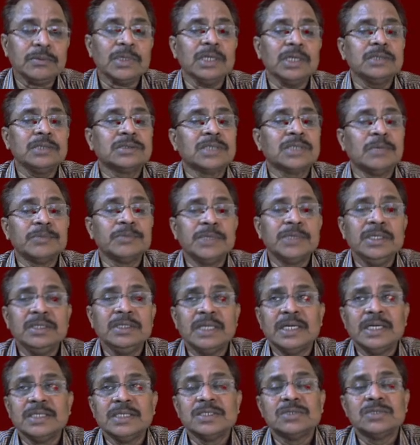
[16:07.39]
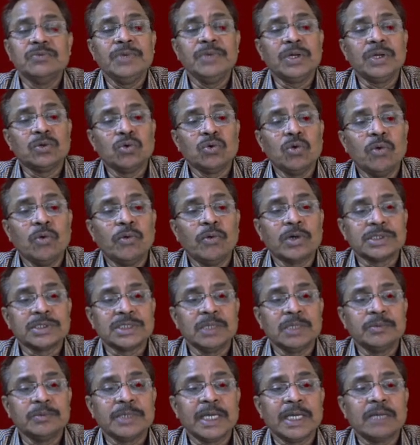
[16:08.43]
something, that is, we have to go for
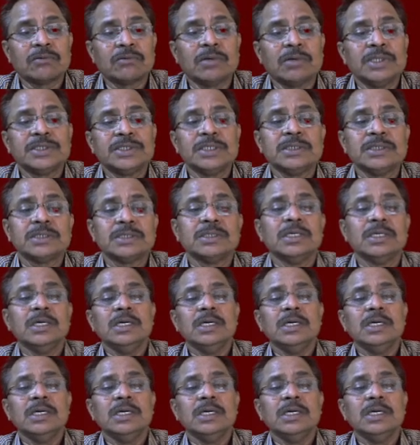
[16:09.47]
some calculations.